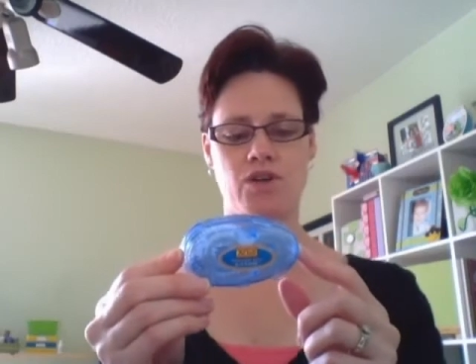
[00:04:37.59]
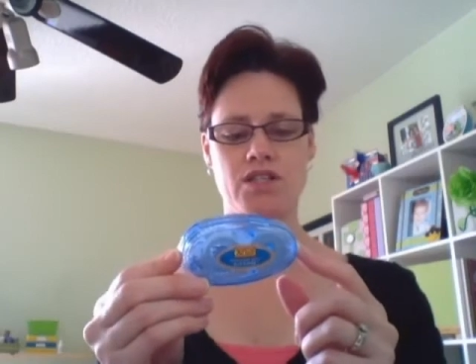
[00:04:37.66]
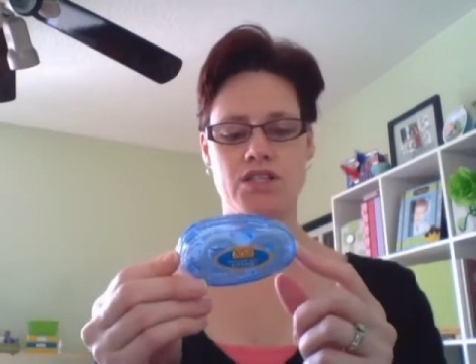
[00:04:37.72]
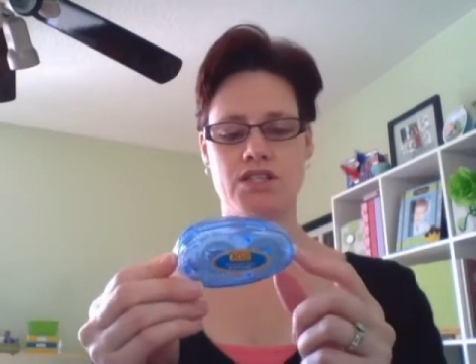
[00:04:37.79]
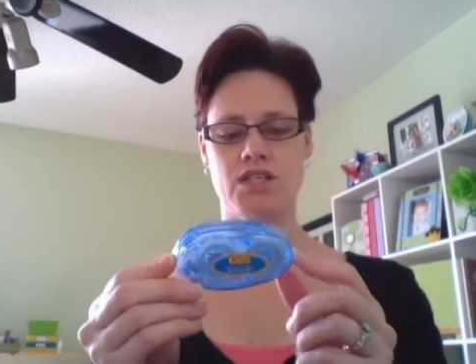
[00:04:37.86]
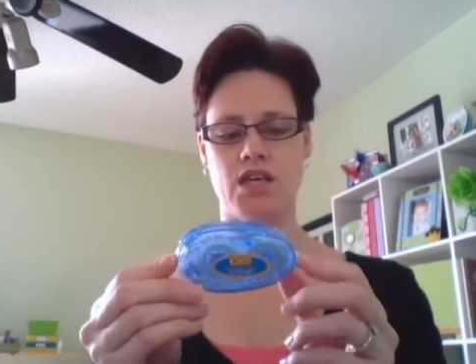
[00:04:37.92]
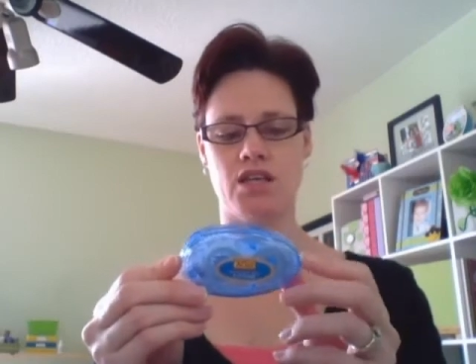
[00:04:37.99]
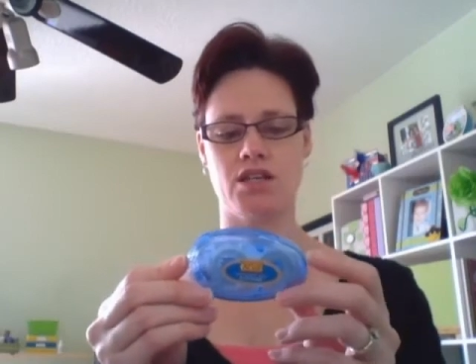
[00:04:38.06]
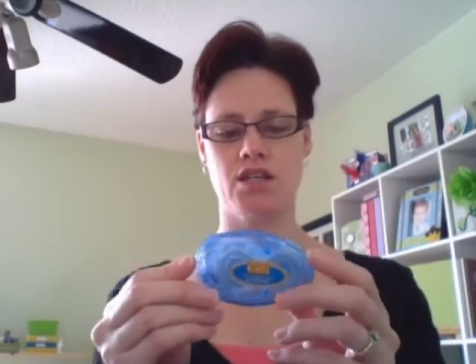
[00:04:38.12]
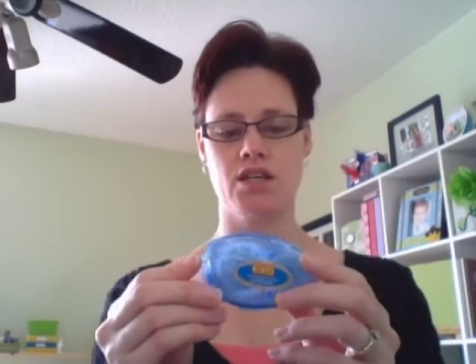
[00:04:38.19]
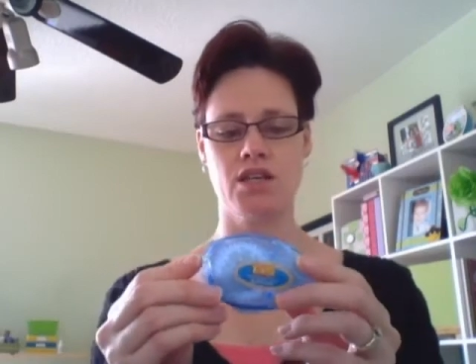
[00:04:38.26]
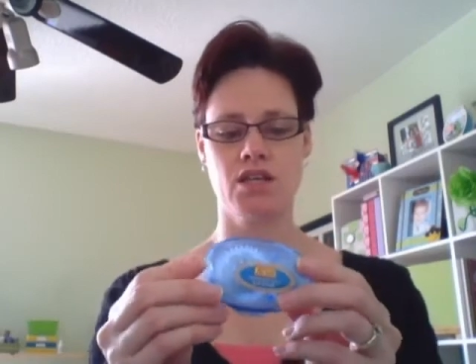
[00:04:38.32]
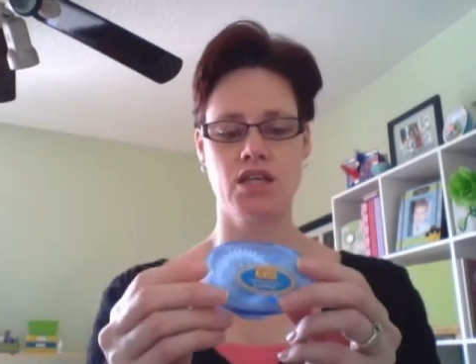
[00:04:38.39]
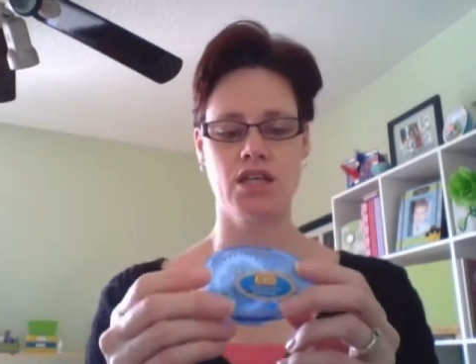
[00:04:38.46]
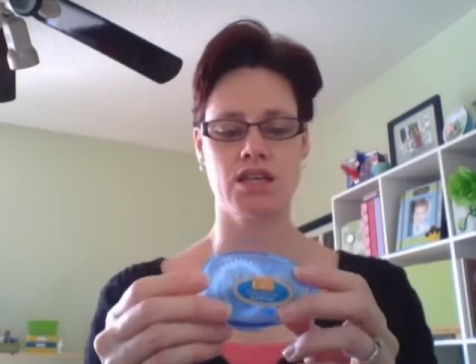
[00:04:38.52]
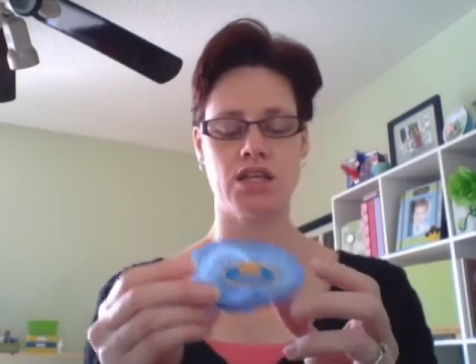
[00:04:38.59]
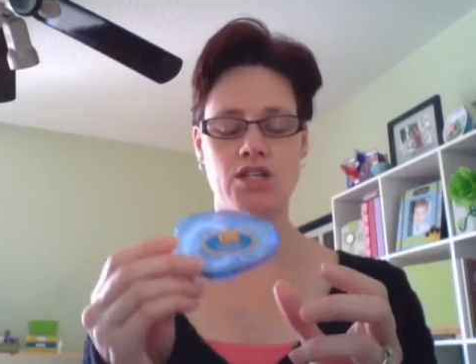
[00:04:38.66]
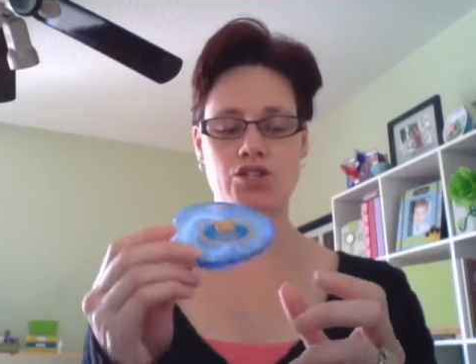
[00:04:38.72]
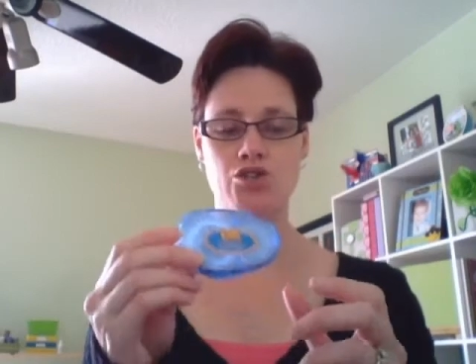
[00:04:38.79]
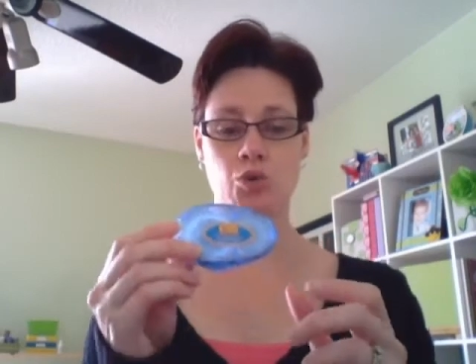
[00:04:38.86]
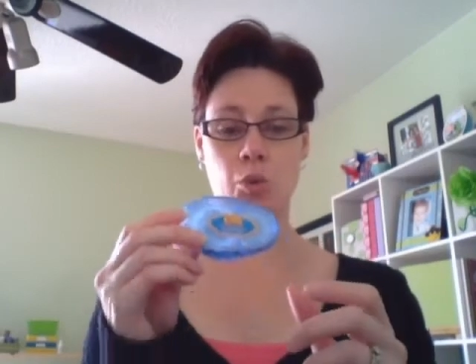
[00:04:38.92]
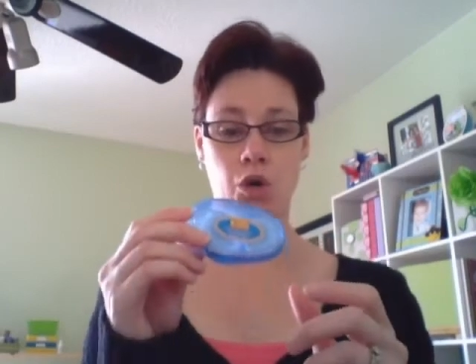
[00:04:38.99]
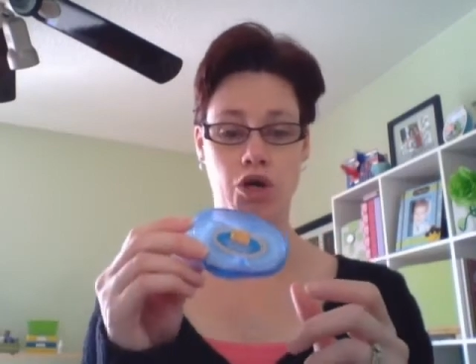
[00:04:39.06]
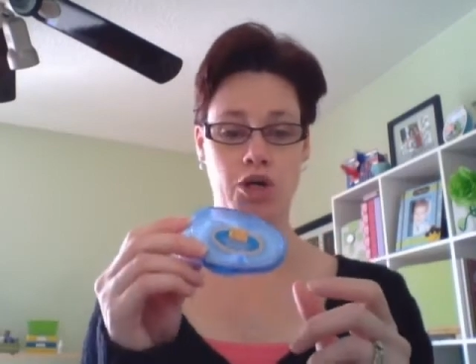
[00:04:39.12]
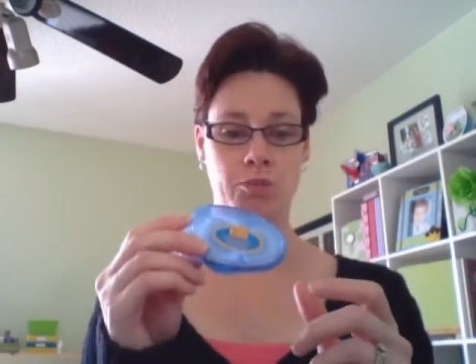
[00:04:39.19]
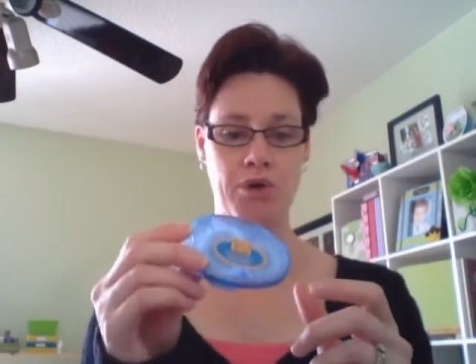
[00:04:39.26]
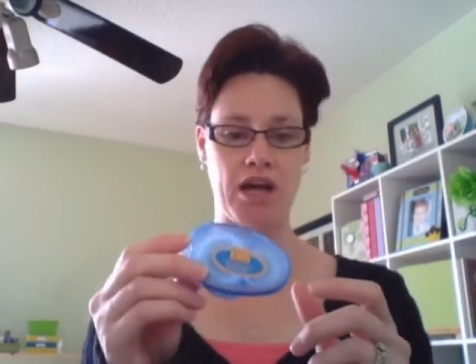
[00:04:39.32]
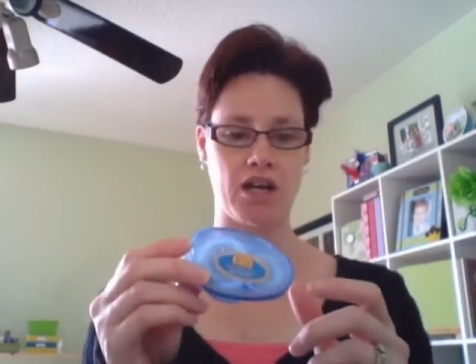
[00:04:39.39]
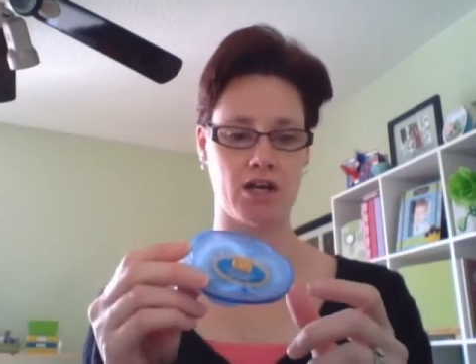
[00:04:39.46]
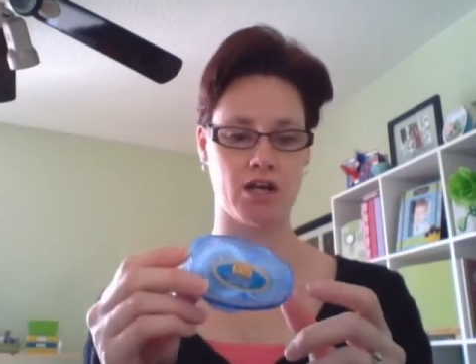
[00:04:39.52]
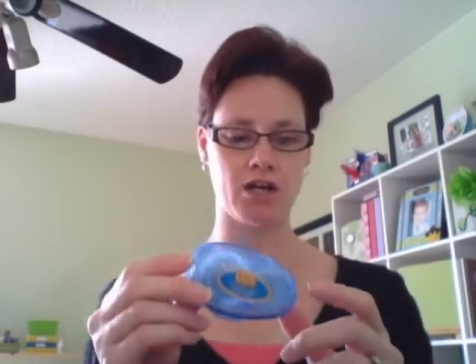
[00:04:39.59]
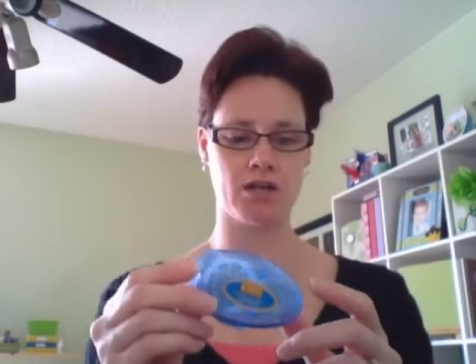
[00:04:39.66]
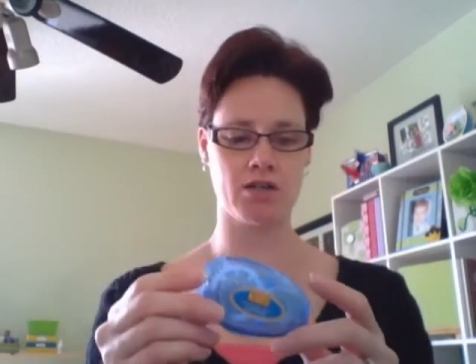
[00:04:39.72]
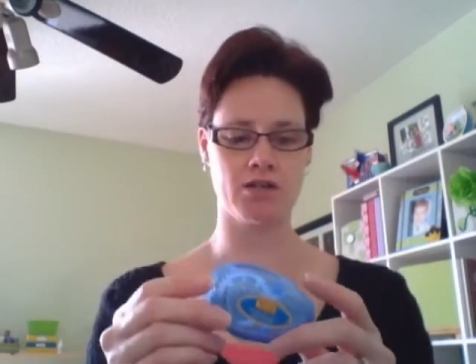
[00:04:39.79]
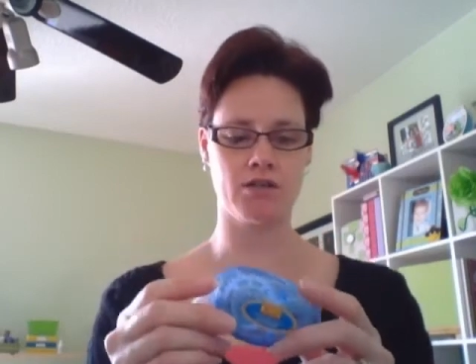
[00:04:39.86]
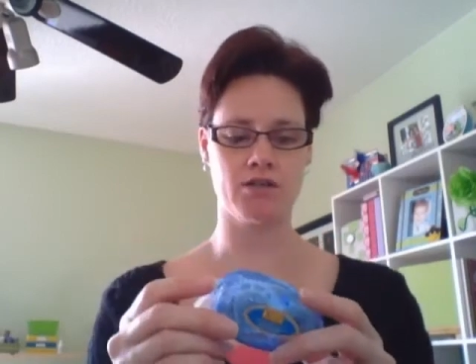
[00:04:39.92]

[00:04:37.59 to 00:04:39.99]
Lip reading: ones that do work better.